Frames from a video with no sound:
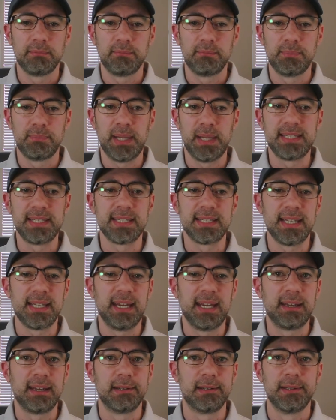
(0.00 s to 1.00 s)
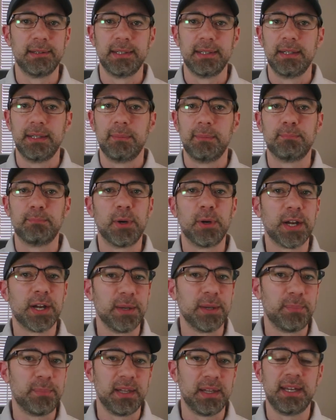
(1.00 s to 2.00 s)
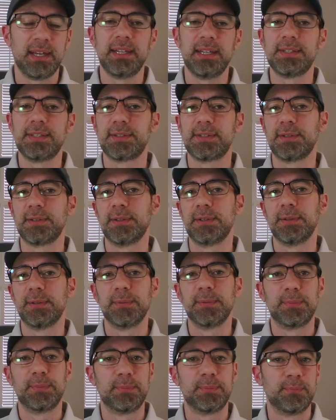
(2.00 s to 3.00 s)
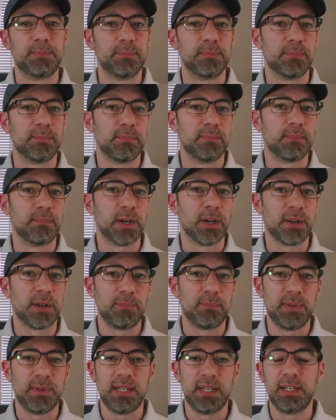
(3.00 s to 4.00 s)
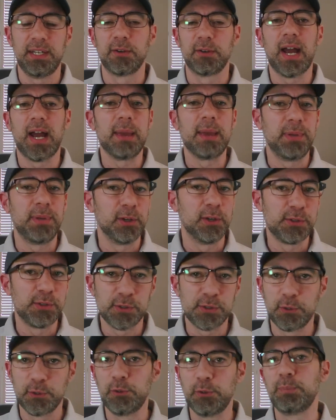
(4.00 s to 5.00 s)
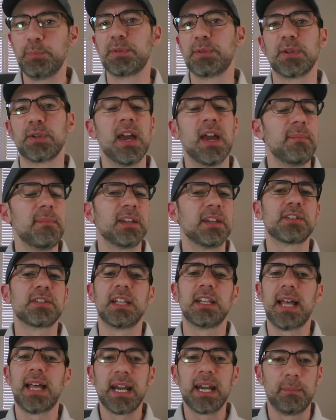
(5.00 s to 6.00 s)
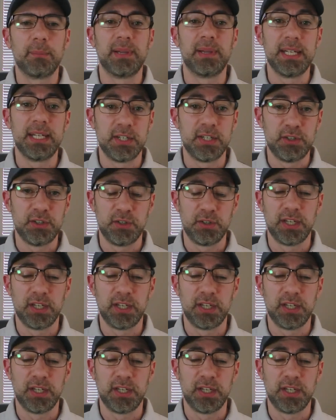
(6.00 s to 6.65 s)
places like Marketplace or MarketBeat or IPO Scoops, and there's a lot of places you can